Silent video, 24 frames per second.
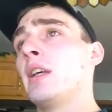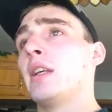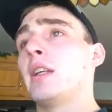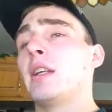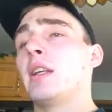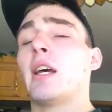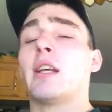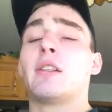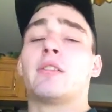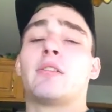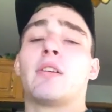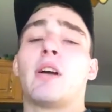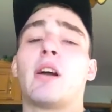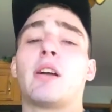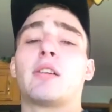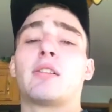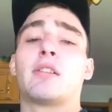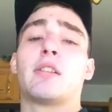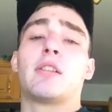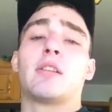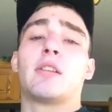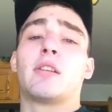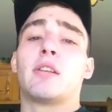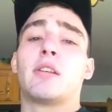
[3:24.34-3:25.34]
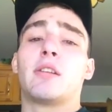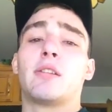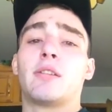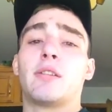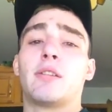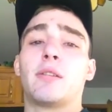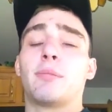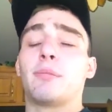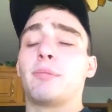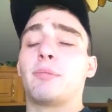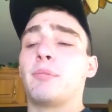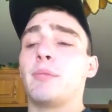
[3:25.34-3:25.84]
and not talk to
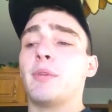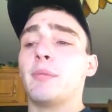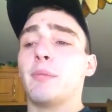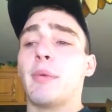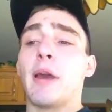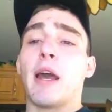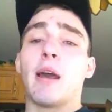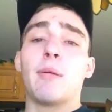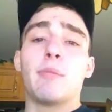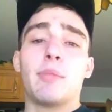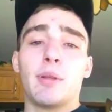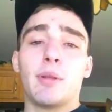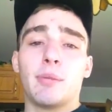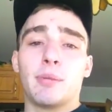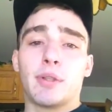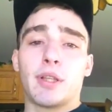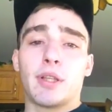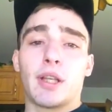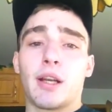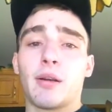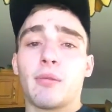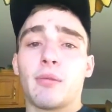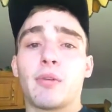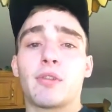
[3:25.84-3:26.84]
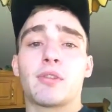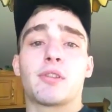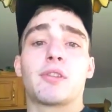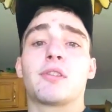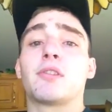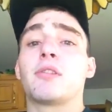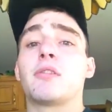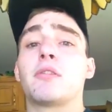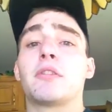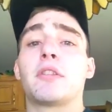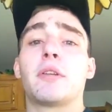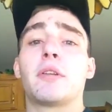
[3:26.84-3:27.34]
the bad people that I was
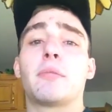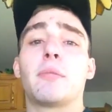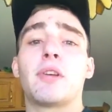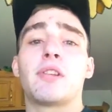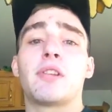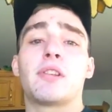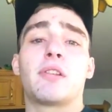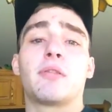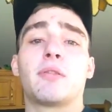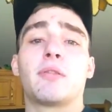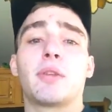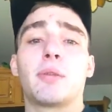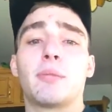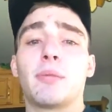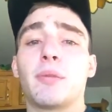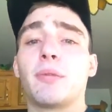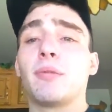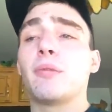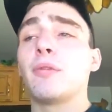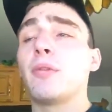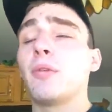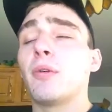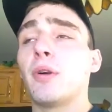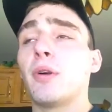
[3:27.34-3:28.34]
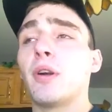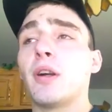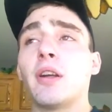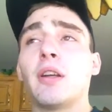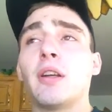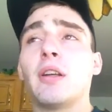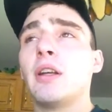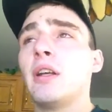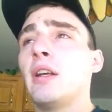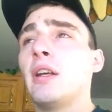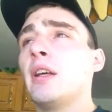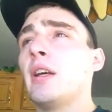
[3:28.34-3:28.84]
associating myself with
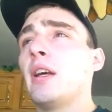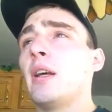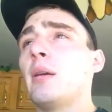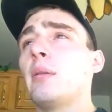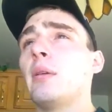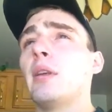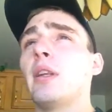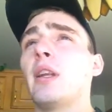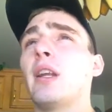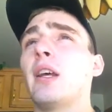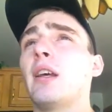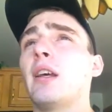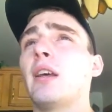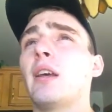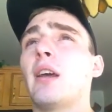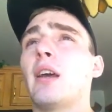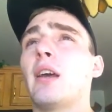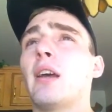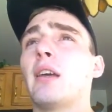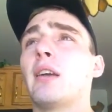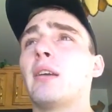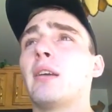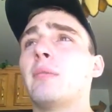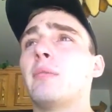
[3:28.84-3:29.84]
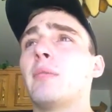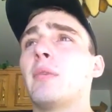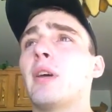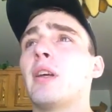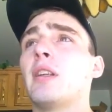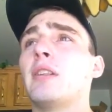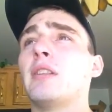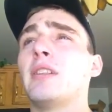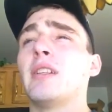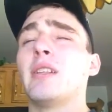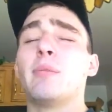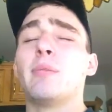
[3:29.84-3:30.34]
before. I mean,
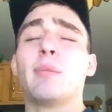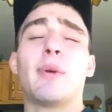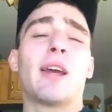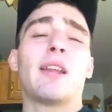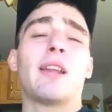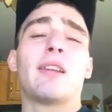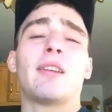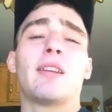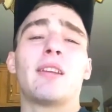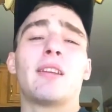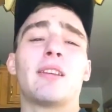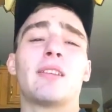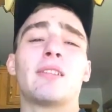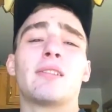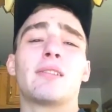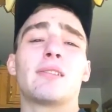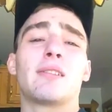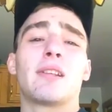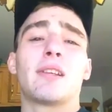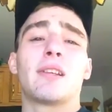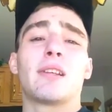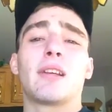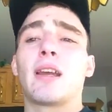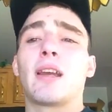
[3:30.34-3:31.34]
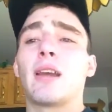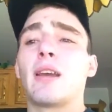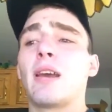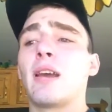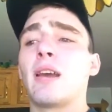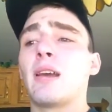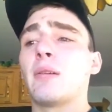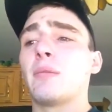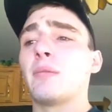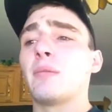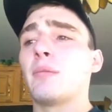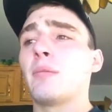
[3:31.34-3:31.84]
I did bad things, like
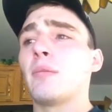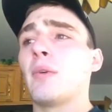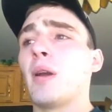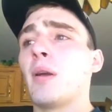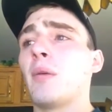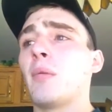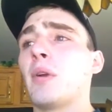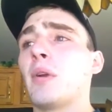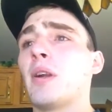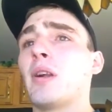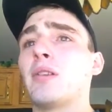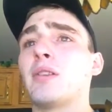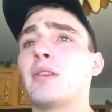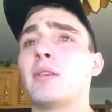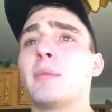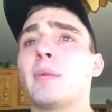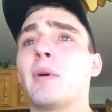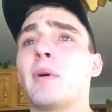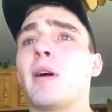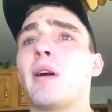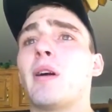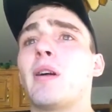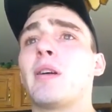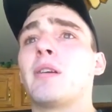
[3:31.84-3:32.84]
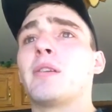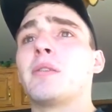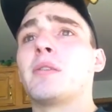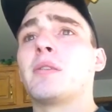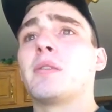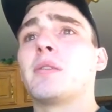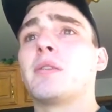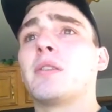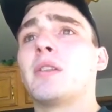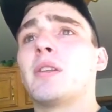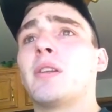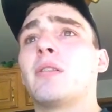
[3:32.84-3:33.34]
I went out to
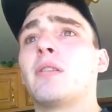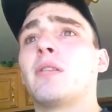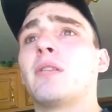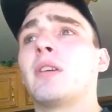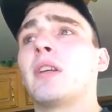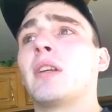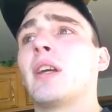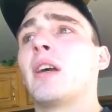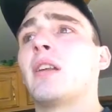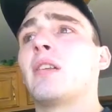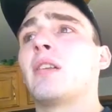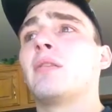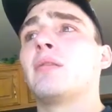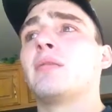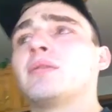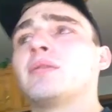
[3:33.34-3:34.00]
bars, and got